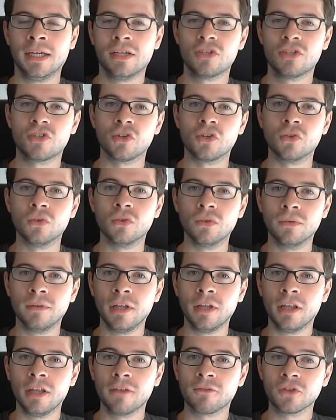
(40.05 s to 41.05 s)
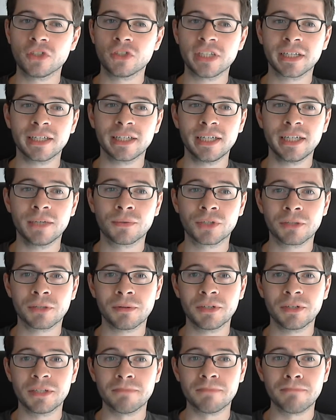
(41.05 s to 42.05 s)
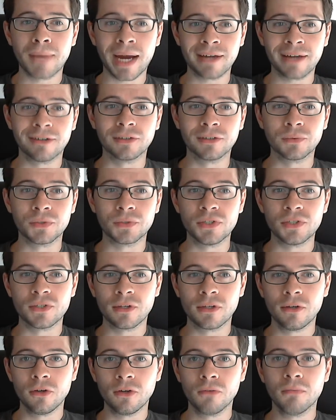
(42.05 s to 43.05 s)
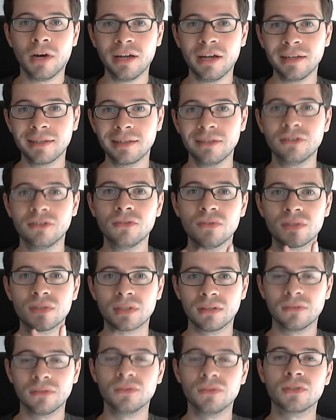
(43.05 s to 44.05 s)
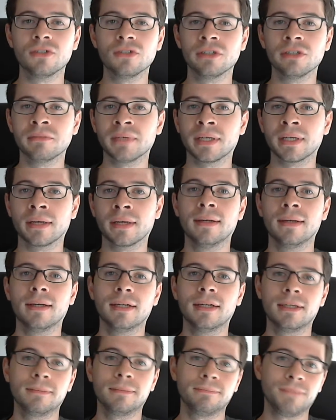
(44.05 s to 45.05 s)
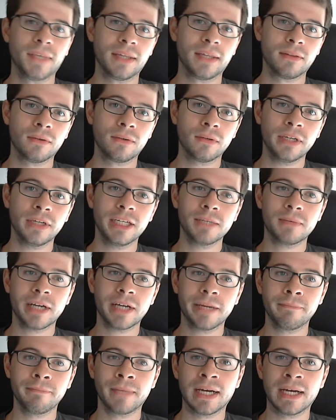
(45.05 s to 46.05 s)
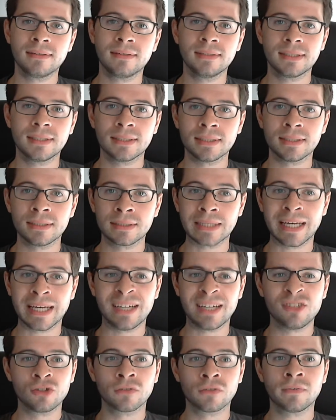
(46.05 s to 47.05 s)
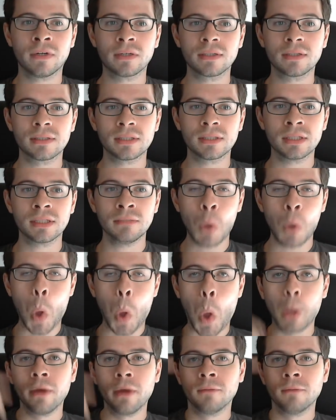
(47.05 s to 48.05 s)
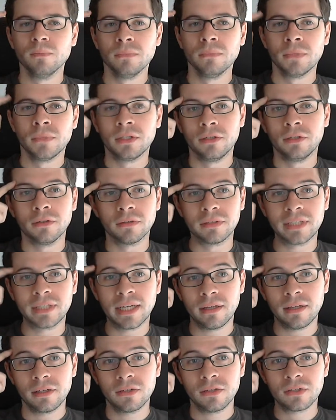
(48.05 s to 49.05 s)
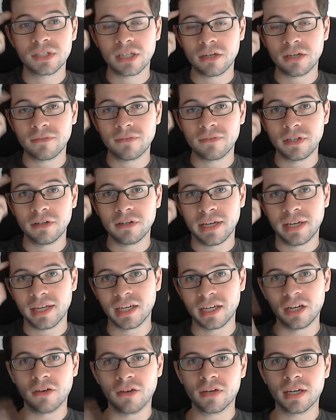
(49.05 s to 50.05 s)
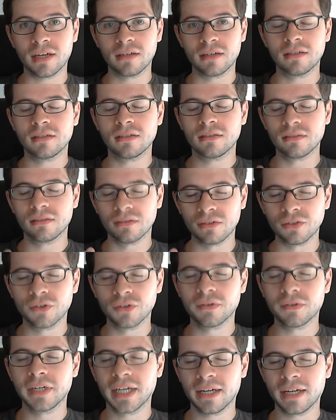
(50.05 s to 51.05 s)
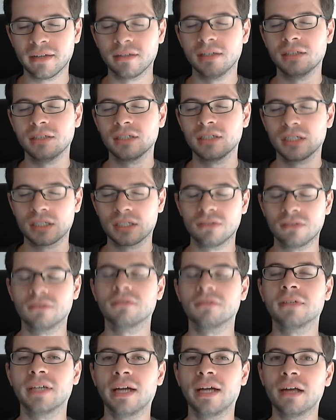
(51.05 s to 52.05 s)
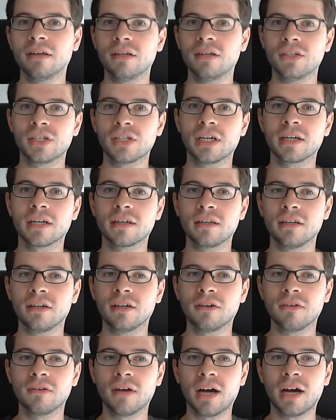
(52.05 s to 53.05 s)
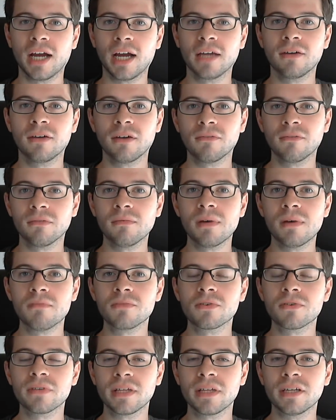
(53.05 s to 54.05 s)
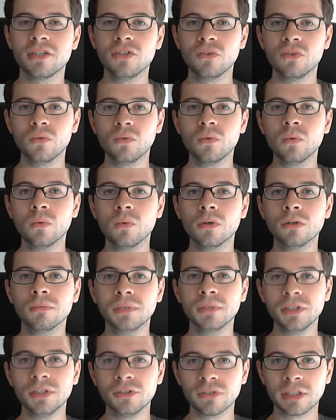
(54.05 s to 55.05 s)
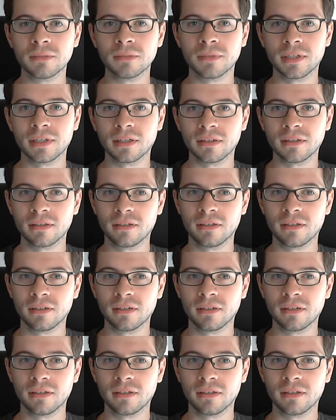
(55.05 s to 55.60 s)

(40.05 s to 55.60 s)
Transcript: So first technique we're talking about is mild, which is mnemonic-induced lucid dreaming. And the whole idea behind mild is as you're falling asleep, you're telling yourself in your head, okay, do a reality check, do a reality check. I remember that you will be dreaming.